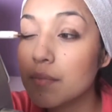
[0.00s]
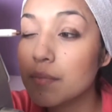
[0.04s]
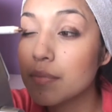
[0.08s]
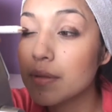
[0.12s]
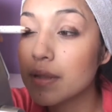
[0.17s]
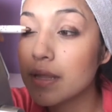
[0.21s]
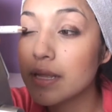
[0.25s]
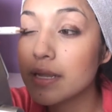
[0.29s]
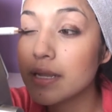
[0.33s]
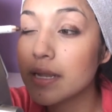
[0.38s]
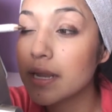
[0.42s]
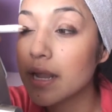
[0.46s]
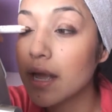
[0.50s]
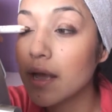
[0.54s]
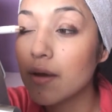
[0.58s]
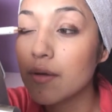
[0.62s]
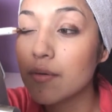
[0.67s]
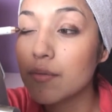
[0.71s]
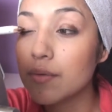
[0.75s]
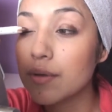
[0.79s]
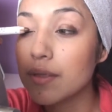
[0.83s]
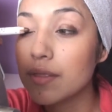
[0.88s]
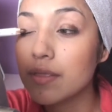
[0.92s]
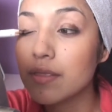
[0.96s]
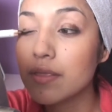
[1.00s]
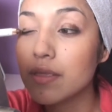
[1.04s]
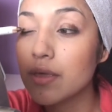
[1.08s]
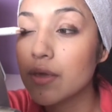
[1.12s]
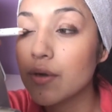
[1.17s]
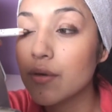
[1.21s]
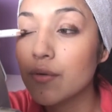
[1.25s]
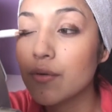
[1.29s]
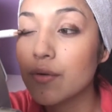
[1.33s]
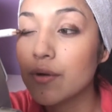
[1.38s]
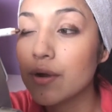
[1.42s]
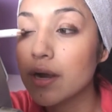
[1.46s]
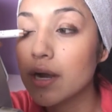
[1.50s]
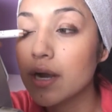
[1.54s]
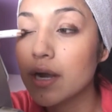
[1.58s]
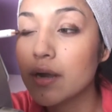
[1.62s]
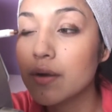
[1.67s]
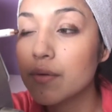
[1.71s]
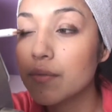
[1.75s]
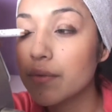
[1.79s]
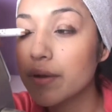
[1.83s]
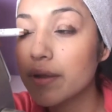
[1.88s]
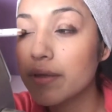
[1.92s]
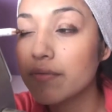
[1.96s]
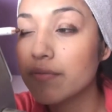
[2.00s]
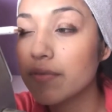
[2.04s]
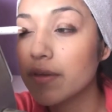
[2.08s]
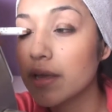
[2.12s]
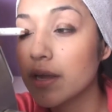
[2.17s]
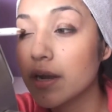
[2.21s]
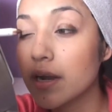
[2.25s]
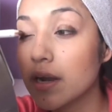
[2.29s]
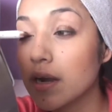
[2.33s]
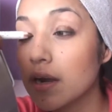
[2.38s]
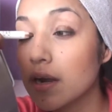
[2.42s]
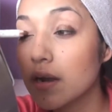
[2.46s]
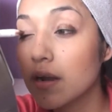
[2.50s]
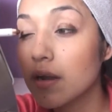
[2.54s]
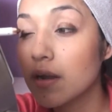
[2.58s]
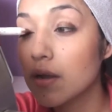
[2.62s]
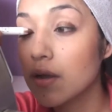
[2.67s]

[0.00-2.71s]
blend it out with your ring finger.